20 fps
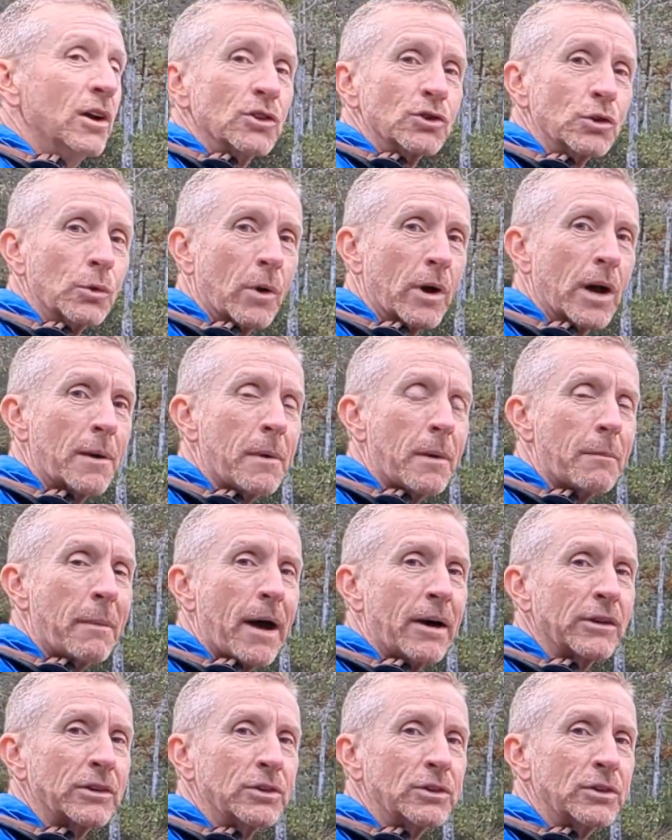So what I'm
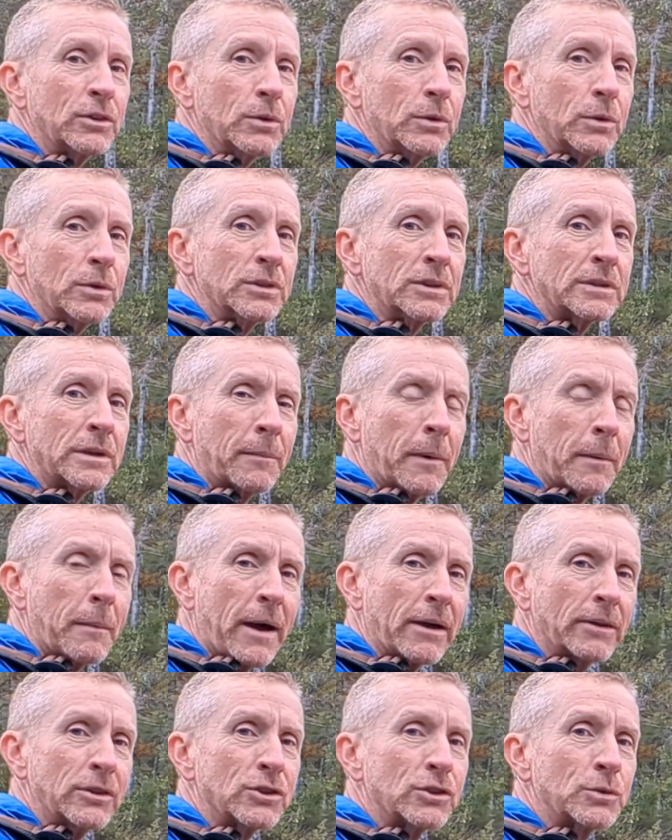about to do is I'm
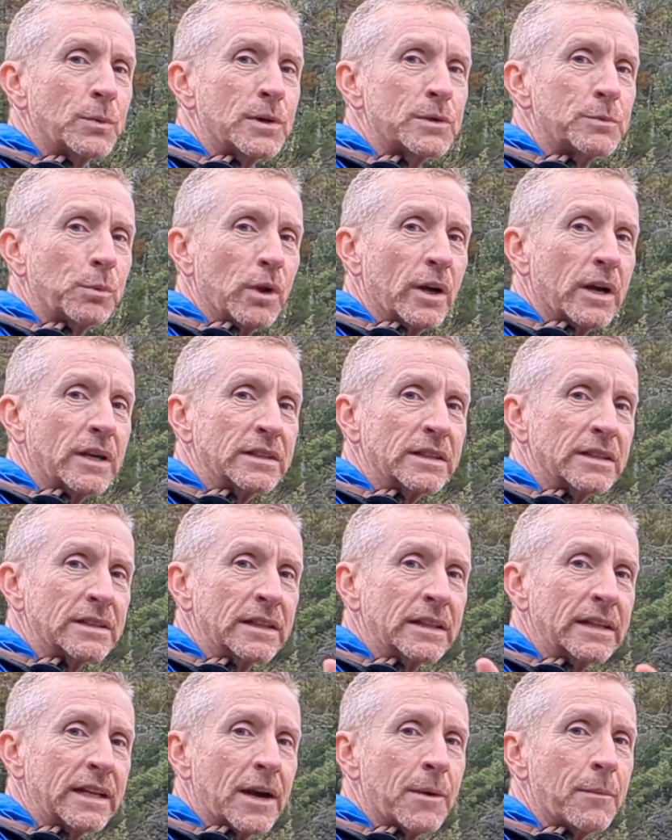about to switch places
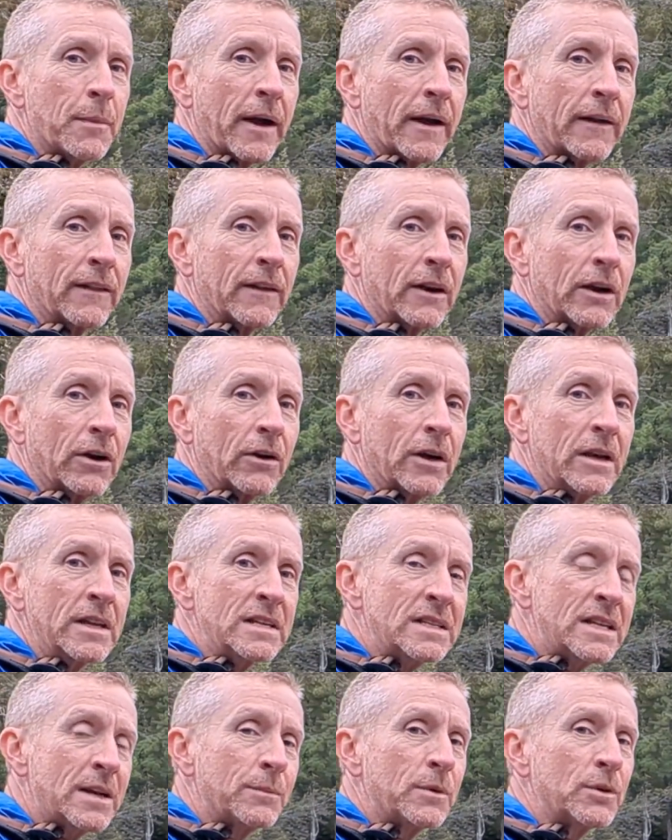and get back there
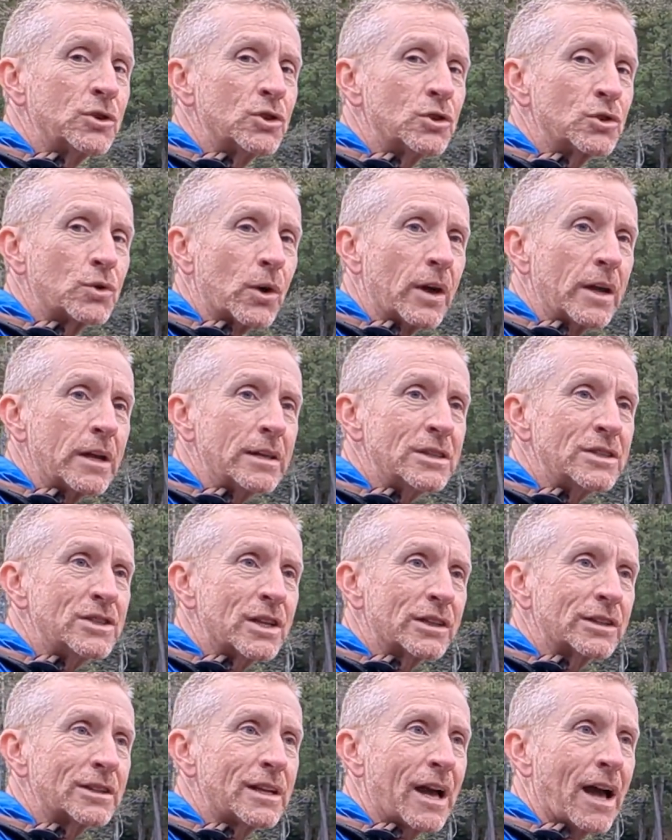and demonstrate
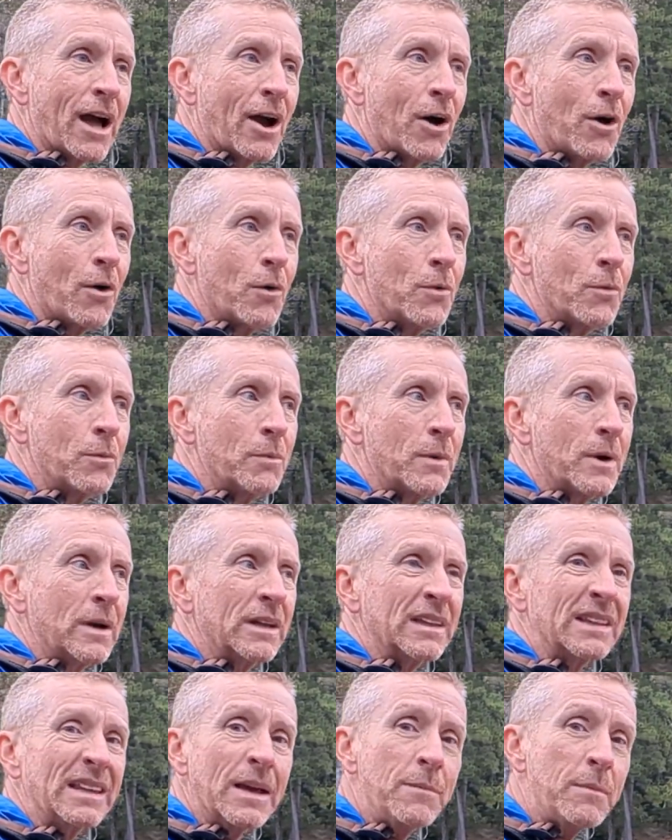just how
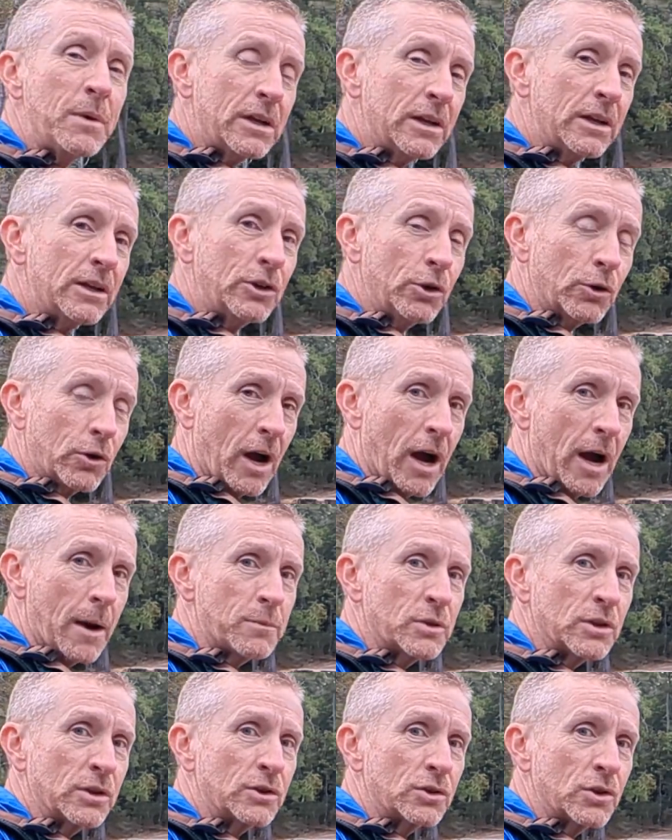limited your
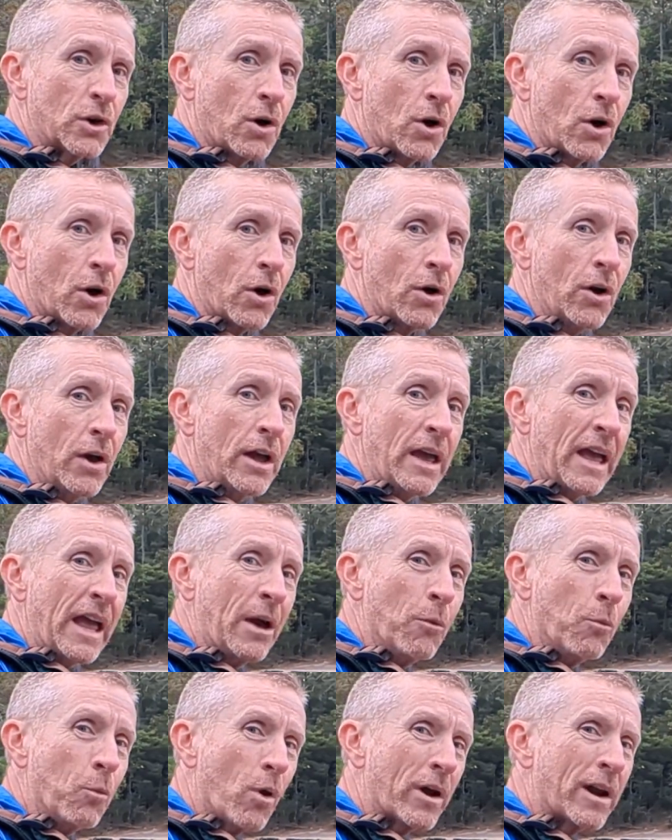options are
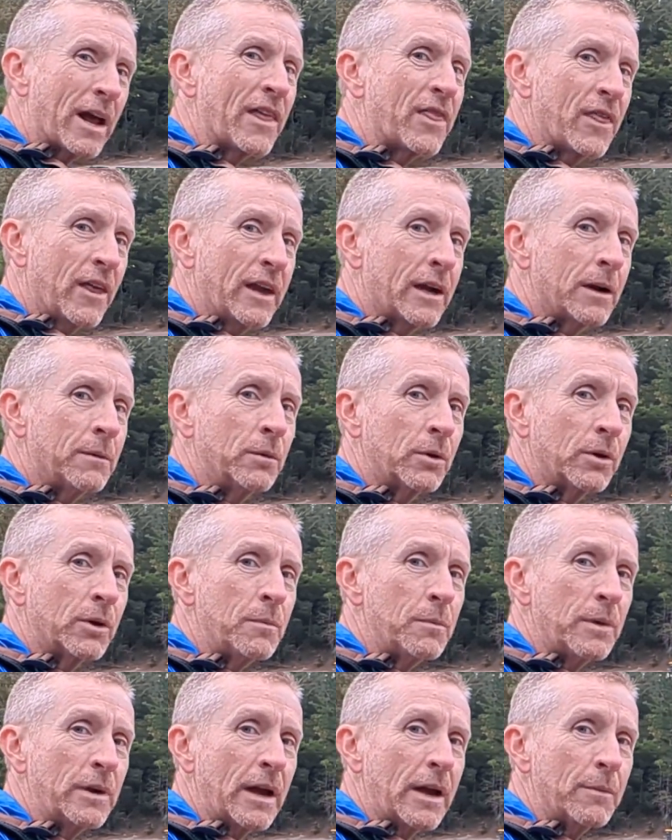and what I think I'm going
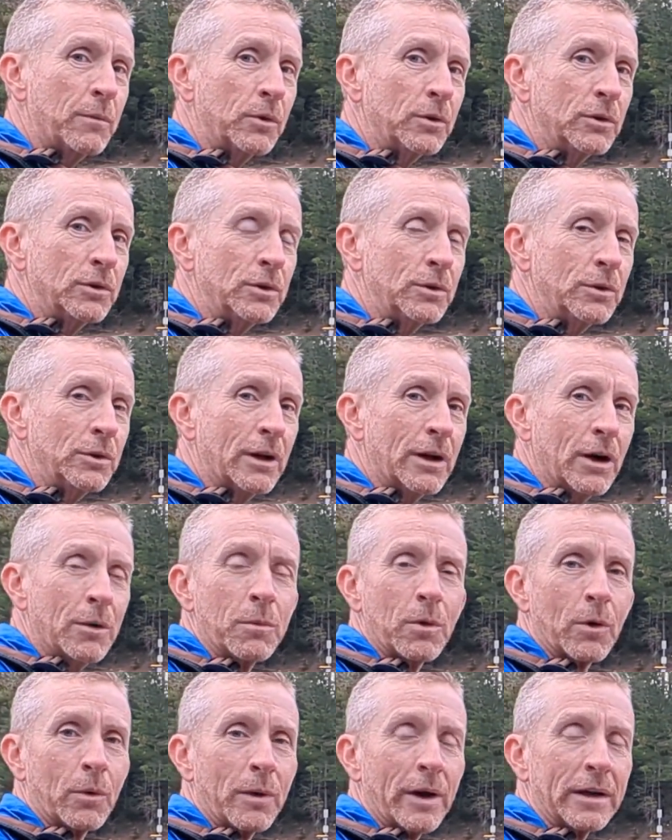to be able to do to
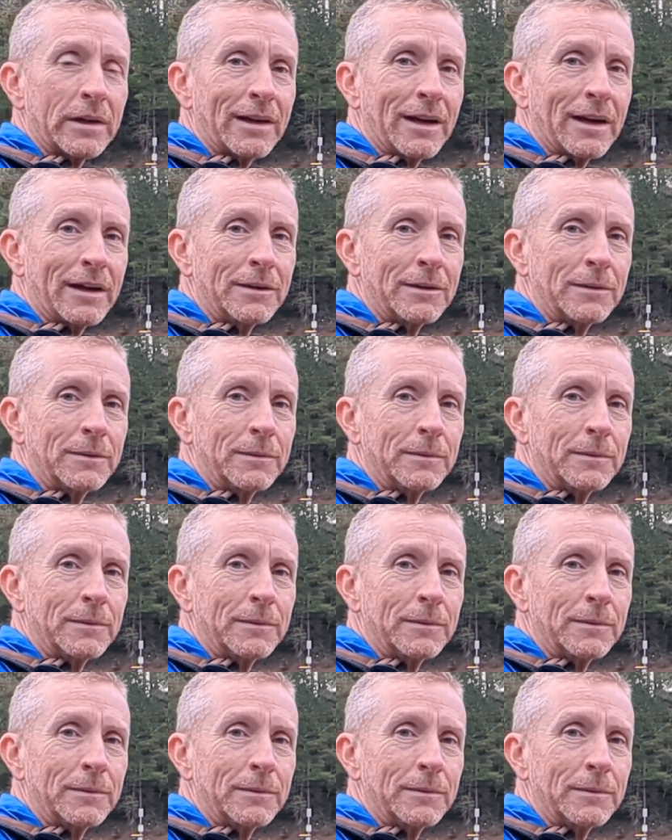help correct that.